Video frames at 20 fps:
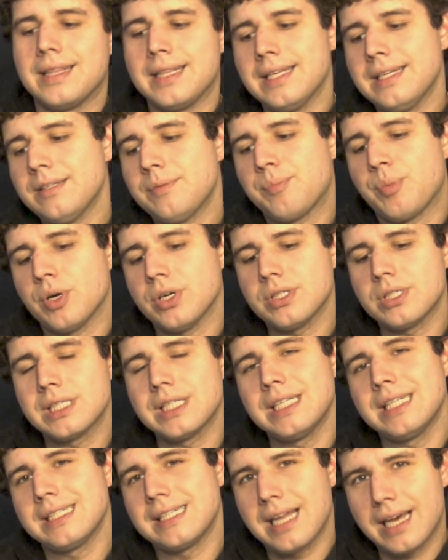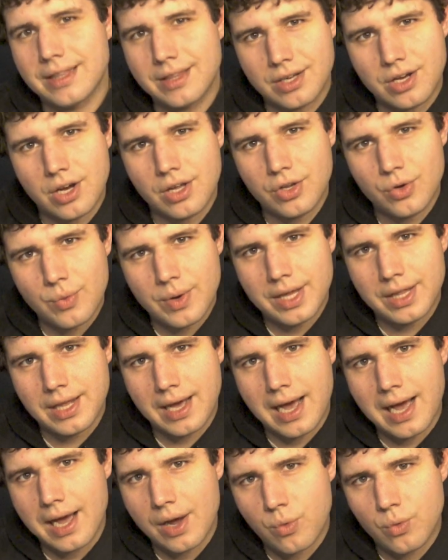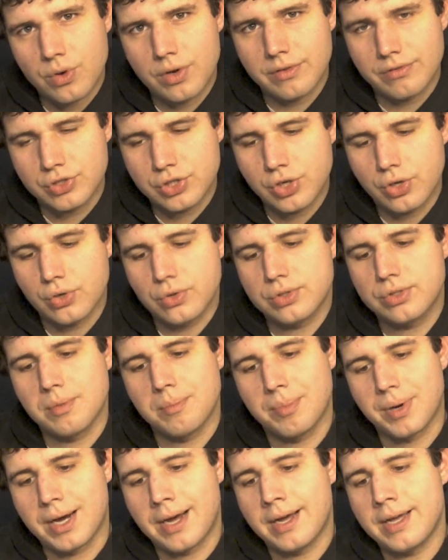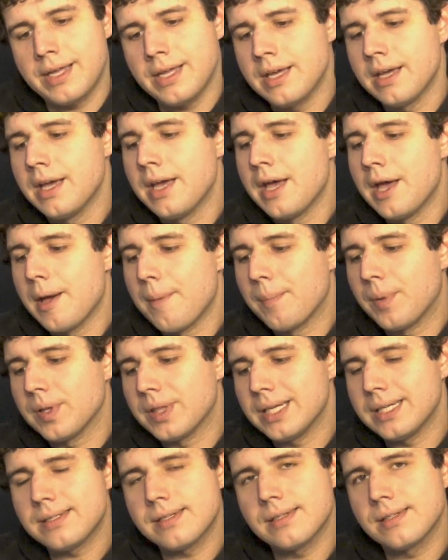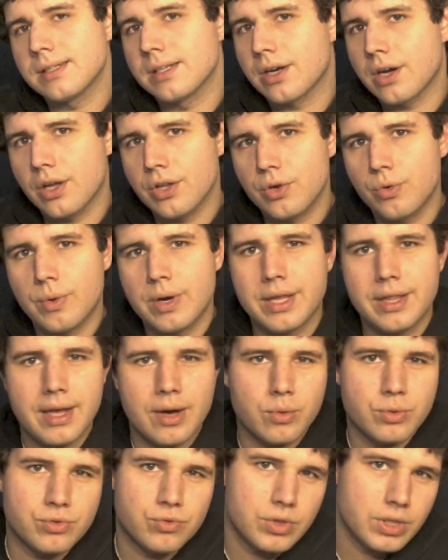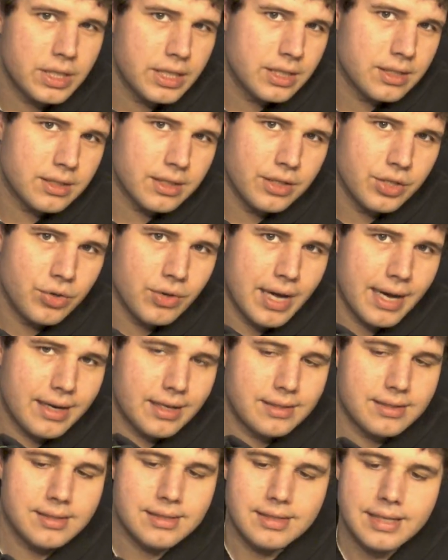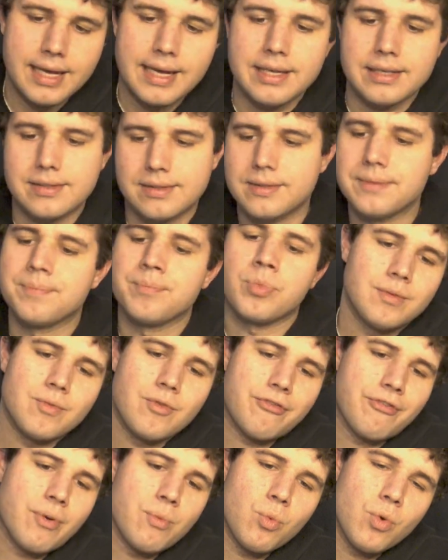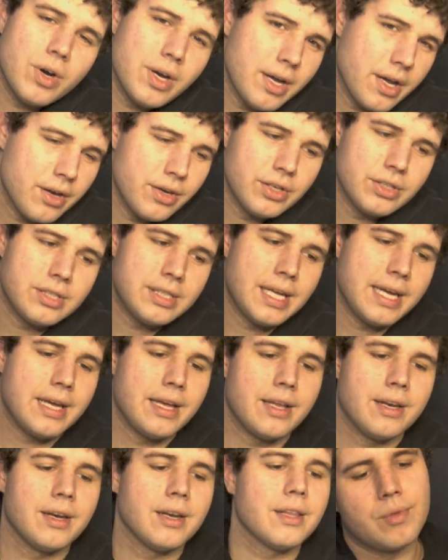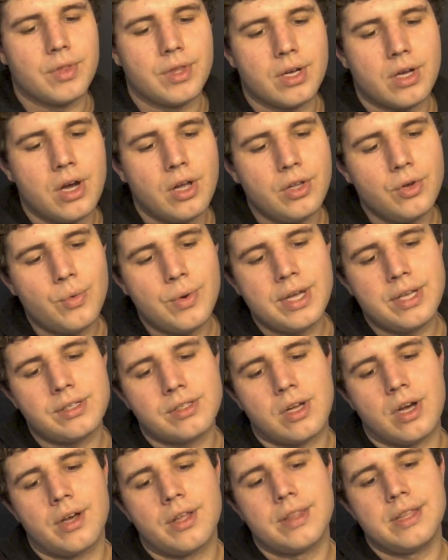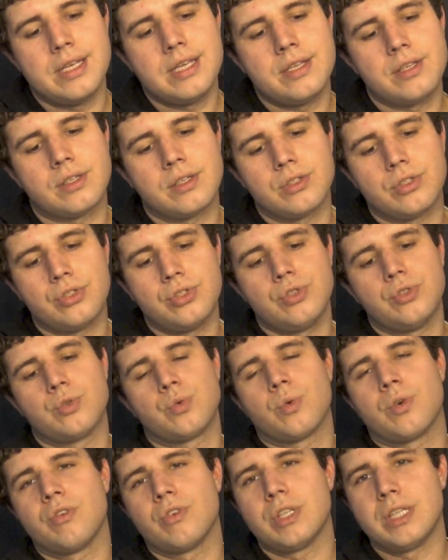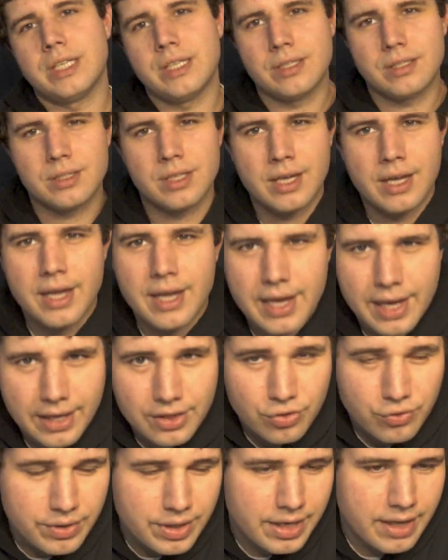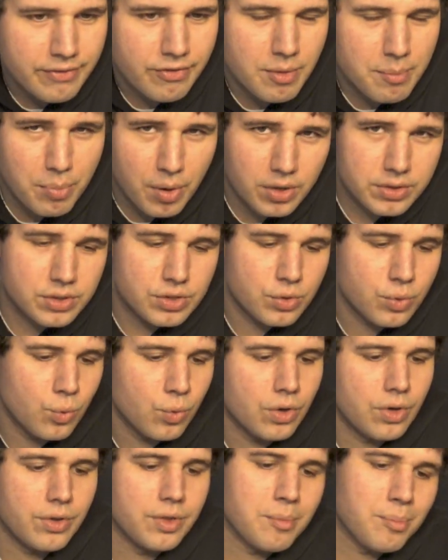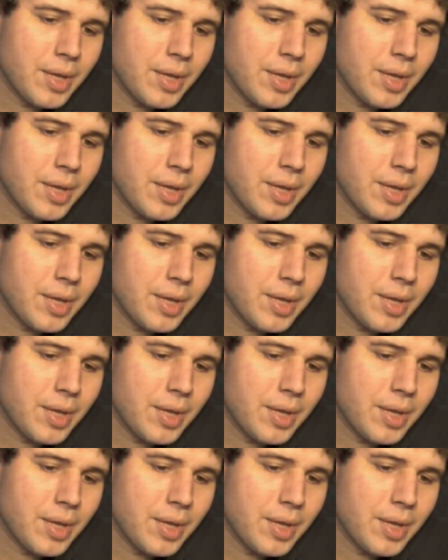This personally is not the colorway that I would have chose to buy, but this is the colorway that was released in the United States. From what I understand, the colorways on these shoes were released in 3 different parts of the world. The